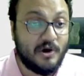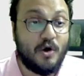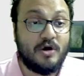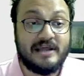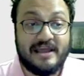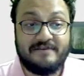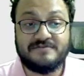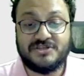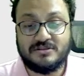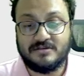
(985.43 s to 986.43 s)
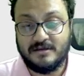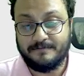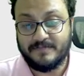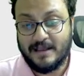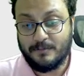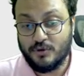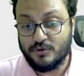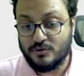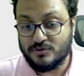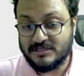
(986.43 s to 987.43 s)
or fg3. I'm going to
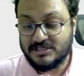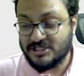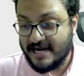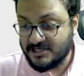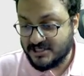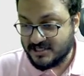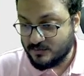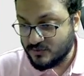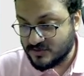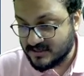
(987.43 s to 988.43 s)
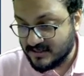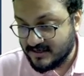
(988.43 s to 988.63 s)
use the chat chess moves.